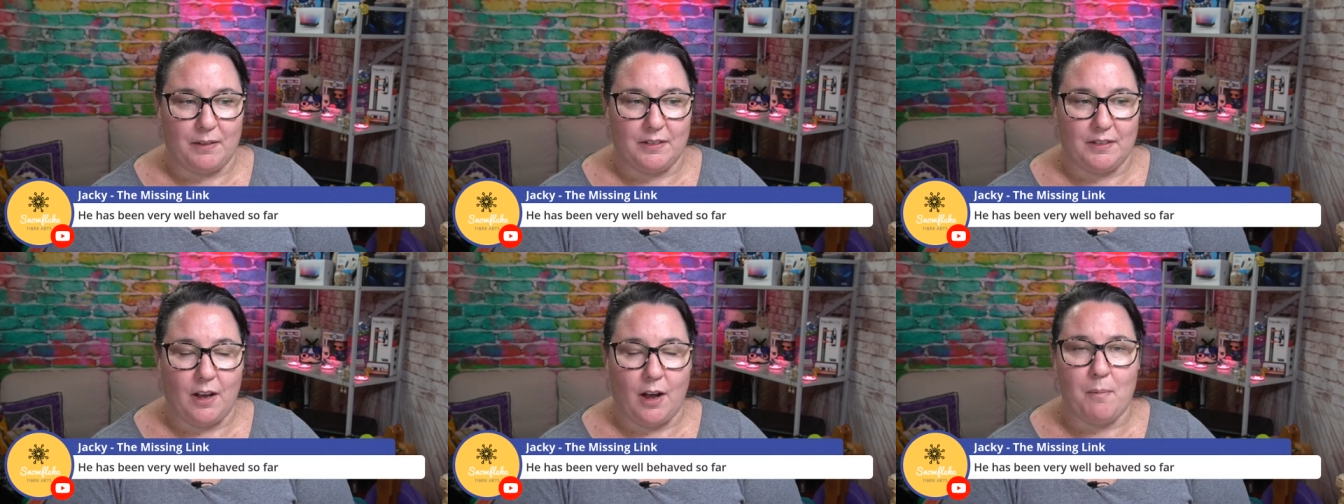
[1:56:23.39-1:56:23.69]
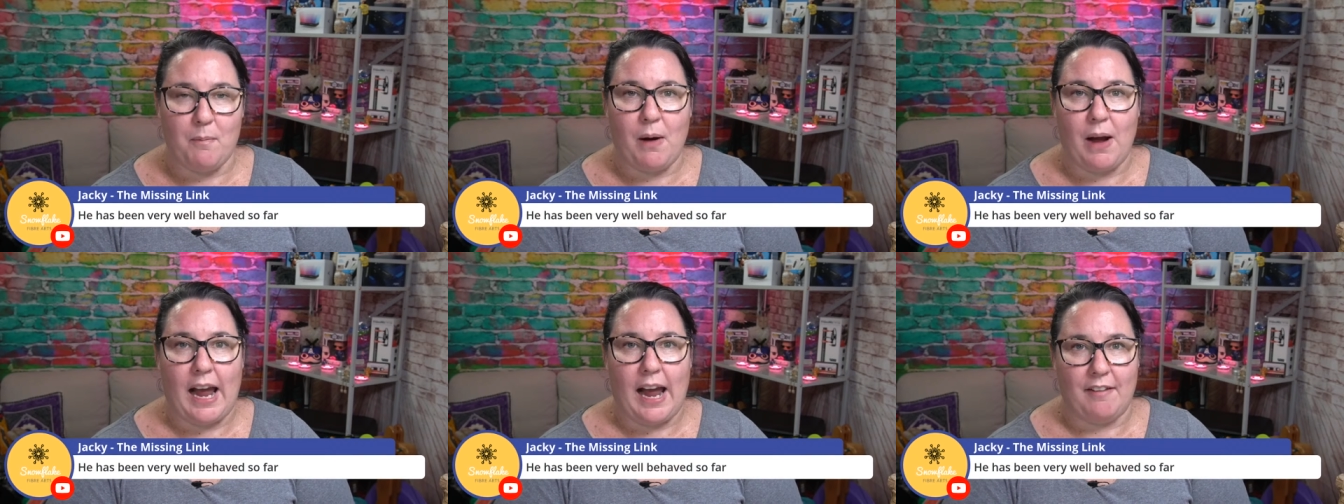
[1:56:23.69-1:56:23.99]
I
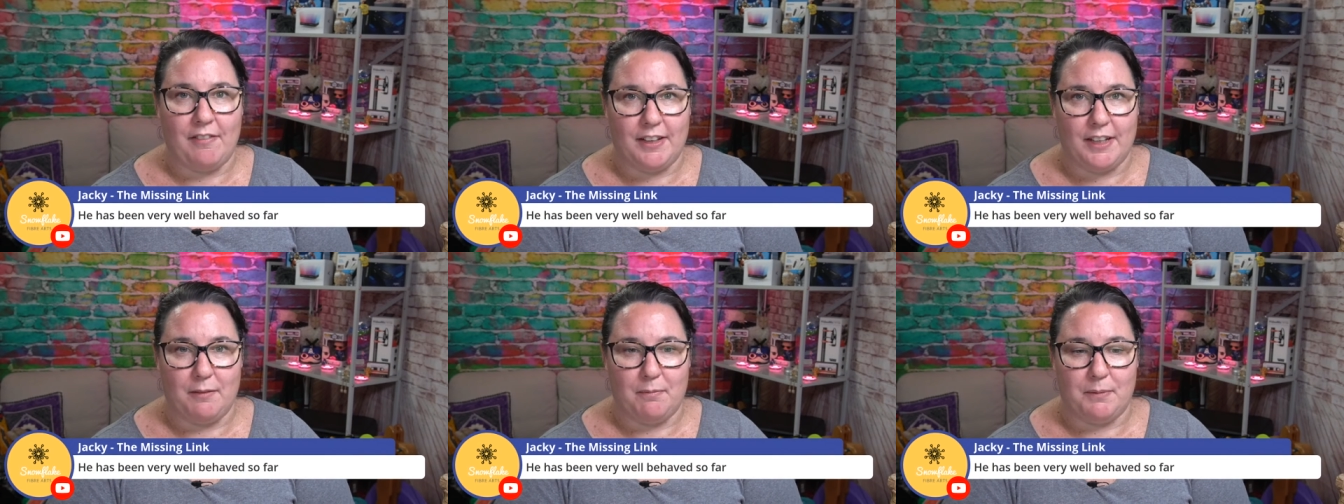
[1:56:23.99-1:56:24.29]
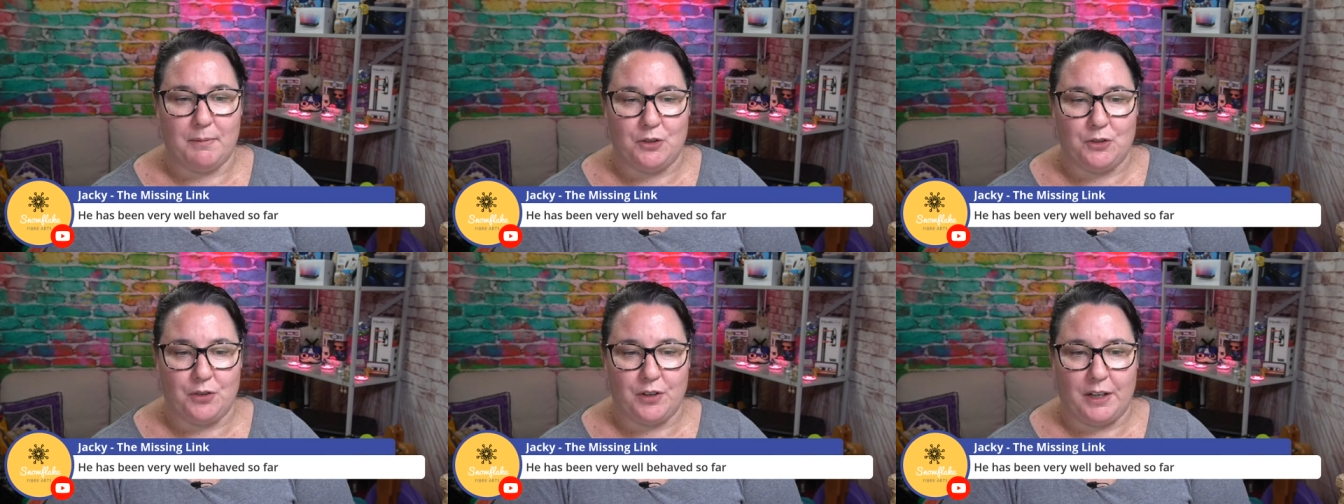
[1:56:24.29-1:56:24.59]
might have to give him a
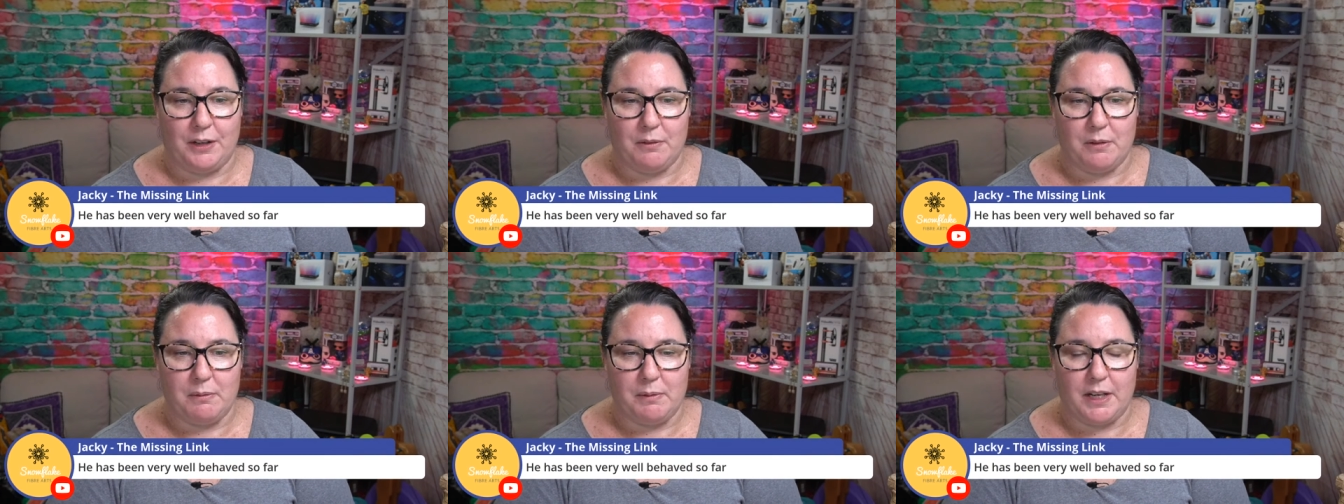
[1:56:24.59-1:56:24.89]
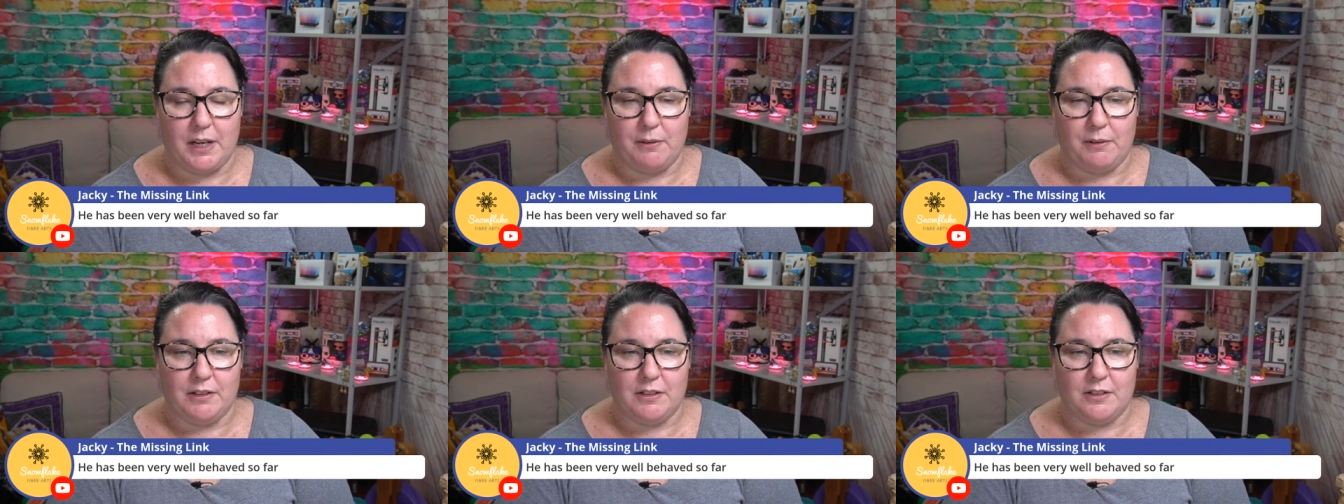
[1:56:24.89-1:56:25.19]
treat when we
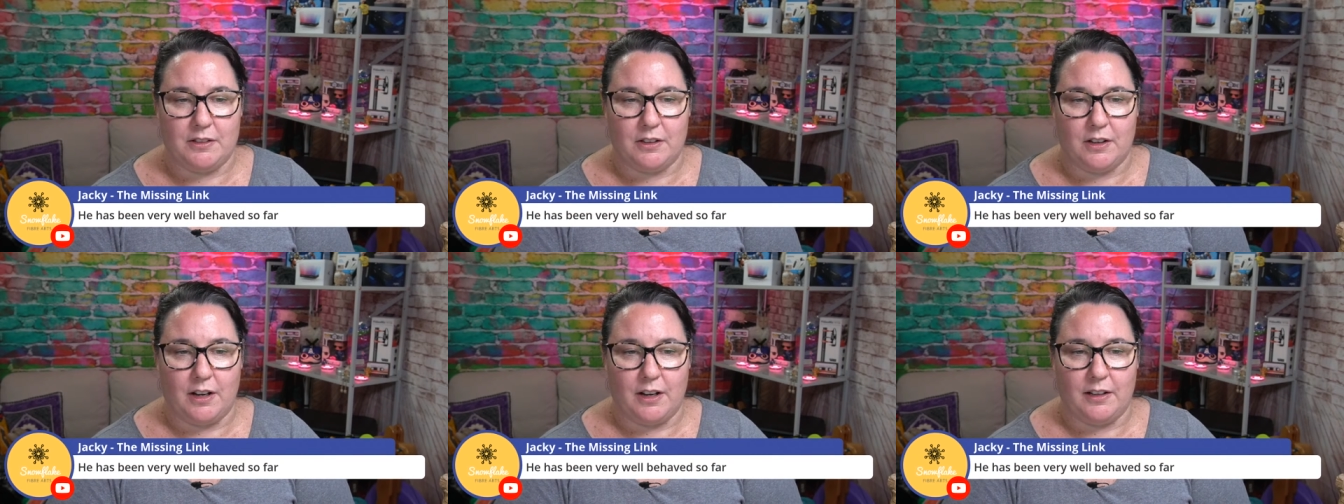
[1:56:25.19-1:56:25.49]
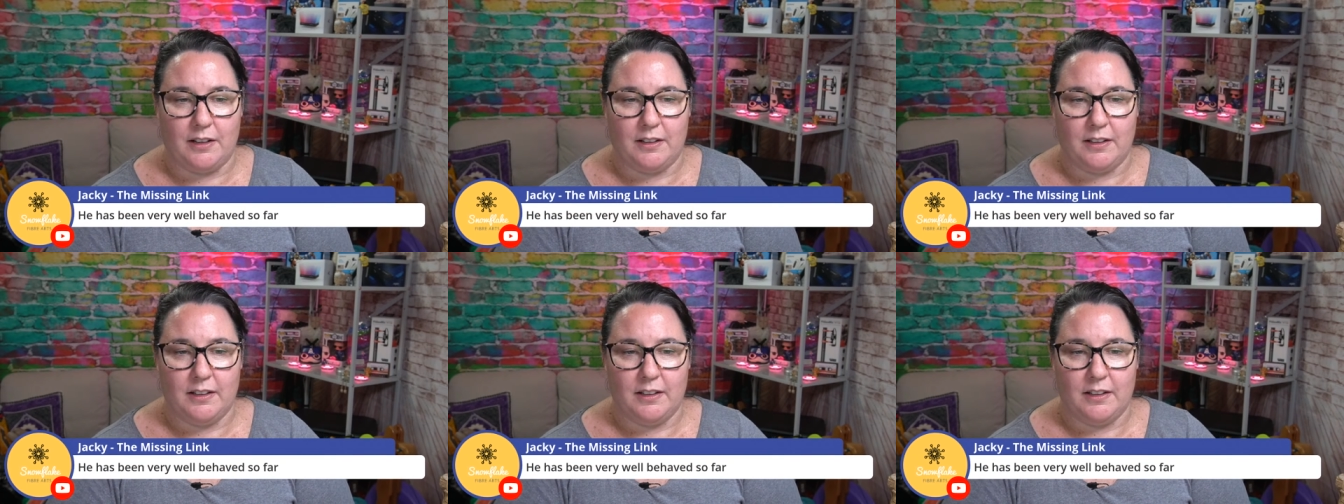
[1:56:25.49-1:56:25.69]
go inside.